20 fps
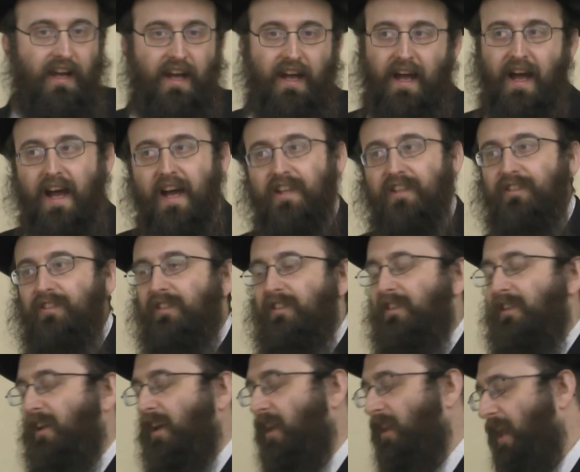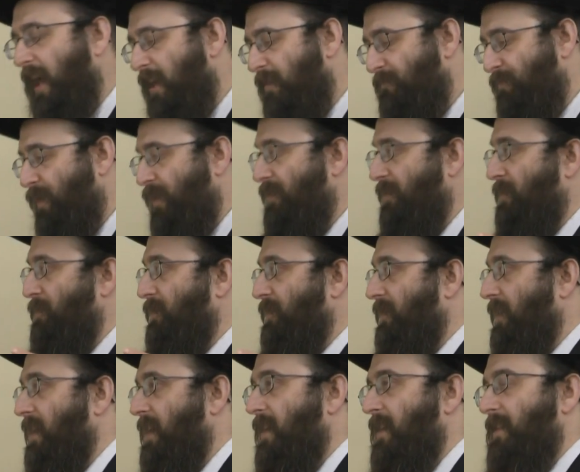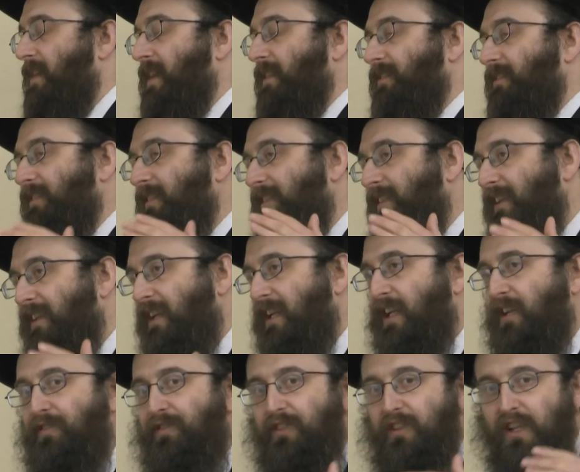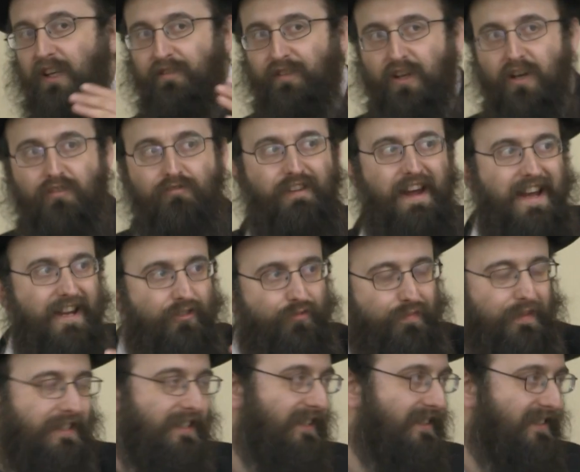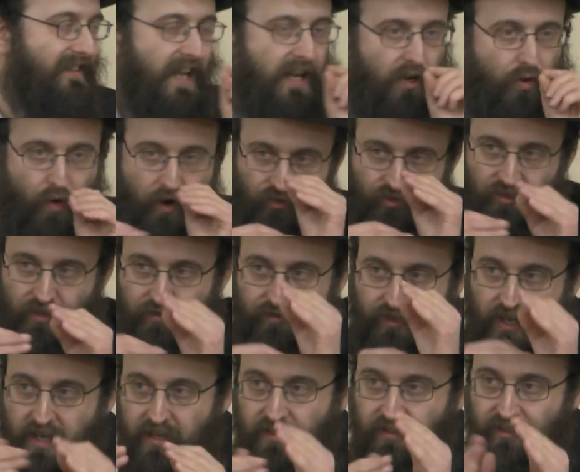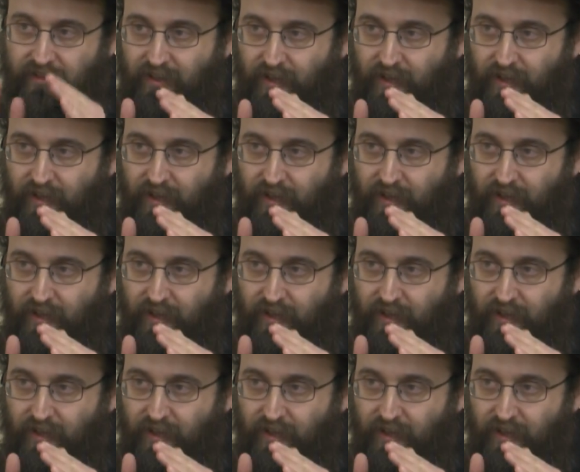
And a lot of poskim say that if the arrangement, it's not a question of days.